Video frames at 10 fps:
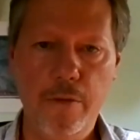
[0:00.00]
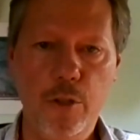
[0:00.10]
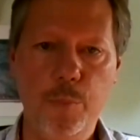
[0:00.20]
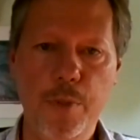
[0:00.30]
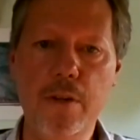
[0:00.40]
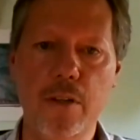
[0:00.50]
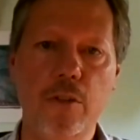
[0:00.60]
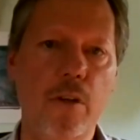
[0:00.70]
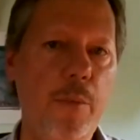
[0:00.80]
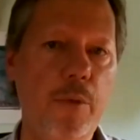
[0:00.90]
kind of
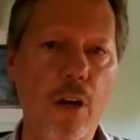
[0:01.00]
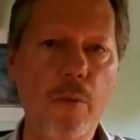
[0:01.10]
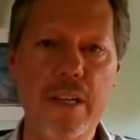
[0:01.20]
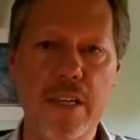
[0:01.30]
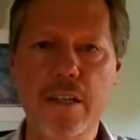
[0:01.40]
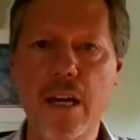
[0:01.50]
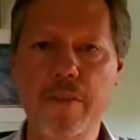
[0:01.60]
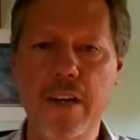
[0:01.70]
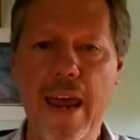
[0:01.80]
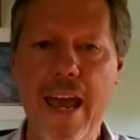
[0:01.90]
experience. So he was already in kind
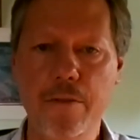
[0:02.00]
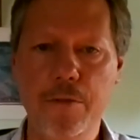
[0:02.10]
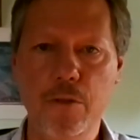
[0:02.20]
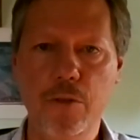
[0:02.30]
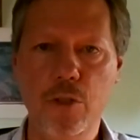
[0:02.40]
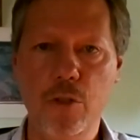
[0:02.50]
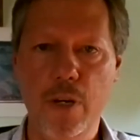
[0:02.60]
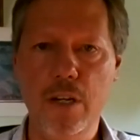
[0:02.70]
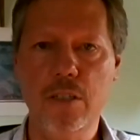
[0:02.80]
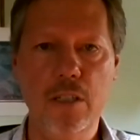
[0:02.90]
of an adverse
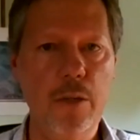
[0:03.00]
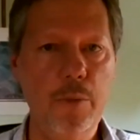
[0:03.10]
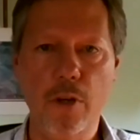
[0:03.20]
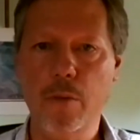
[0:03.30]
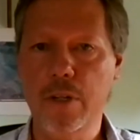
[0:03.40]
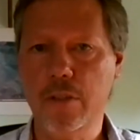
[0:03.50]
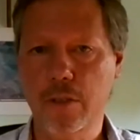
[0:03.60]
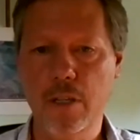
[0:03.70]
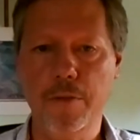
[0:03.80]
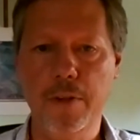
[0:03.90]
situation. He was already
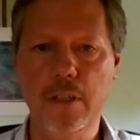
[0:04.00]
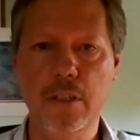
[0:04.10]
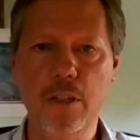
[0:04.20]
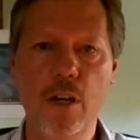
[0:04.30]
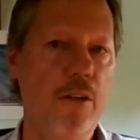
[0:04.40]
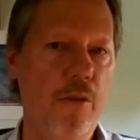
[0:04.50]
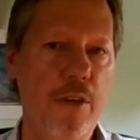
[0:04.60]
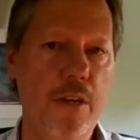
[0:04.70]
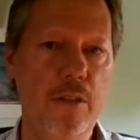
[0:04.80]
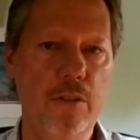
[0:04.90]
significantly younger
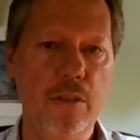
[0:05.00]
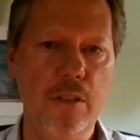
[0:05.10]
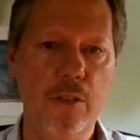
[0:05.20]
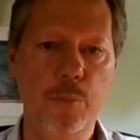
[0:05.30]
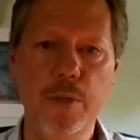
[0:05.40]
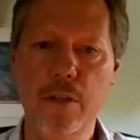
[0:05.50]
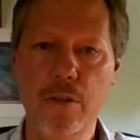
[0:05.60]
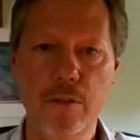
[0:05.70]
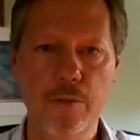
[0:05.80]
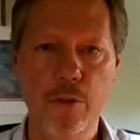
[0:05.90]
than his, his
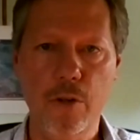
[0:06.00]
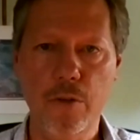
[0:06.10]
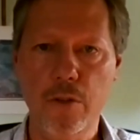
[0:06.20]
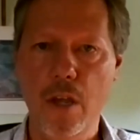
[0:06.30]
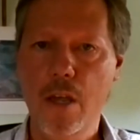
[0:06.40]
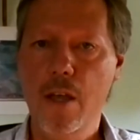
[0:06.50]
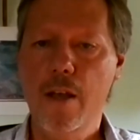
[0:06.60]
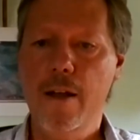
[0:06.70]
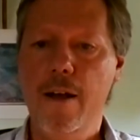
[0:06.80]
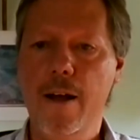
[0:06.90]
peers, of course.
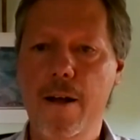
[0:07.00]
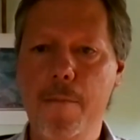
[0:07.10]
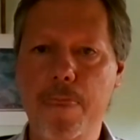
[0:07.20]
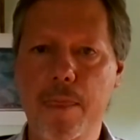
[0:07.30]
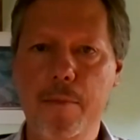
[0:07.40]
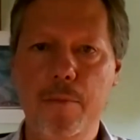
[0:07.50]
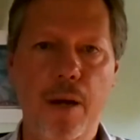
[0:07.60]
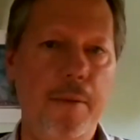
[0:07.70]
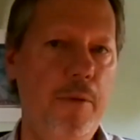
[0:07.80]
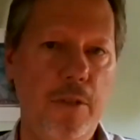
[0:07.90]
Um, and
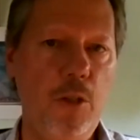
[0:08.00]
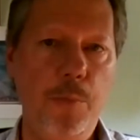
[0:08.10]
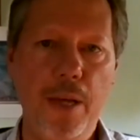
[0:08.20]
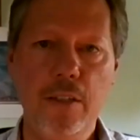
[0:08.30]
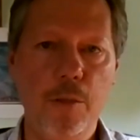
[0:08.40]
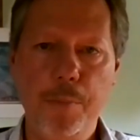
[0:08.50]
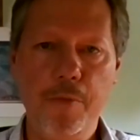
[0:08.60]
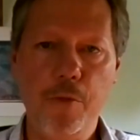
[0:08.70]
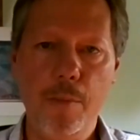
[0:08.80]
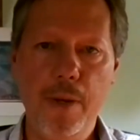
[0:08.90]
probably was expected to
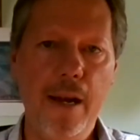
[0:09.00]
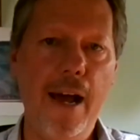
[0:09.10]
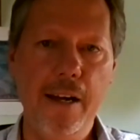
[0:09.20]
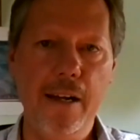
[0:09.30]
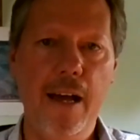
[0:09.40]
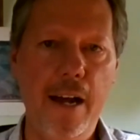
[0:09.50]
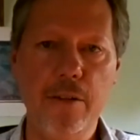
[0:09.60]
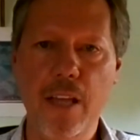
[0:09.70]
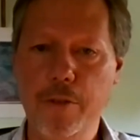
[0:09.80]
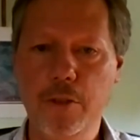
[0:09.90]
perform at higher at
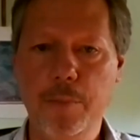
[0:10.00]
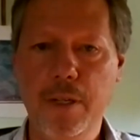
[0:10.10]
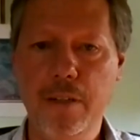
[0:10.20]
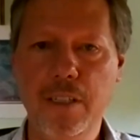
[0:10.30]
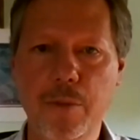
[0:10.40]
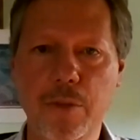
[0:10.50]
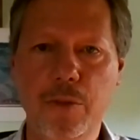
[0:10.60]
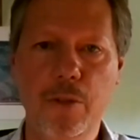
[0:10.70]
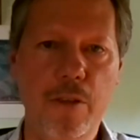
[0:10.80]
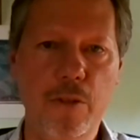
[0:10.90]
higher levels because he
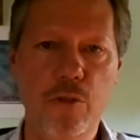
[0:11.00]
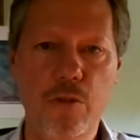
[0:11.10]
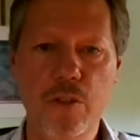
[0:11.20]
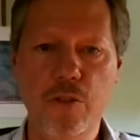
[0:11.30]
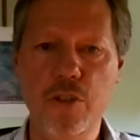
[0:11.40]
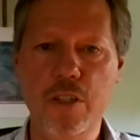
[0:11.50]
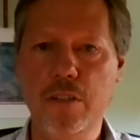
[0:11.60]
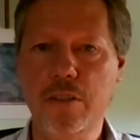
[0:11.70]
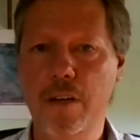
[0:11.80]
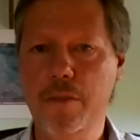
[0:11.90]
was sort of this this
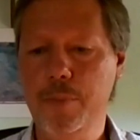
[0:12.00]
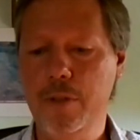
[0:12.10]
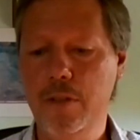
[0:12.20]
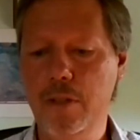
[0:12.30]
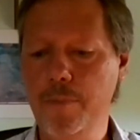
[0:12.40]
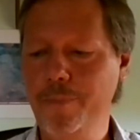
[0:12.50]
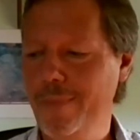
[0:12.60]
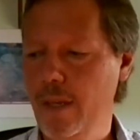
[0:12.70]
genius level person.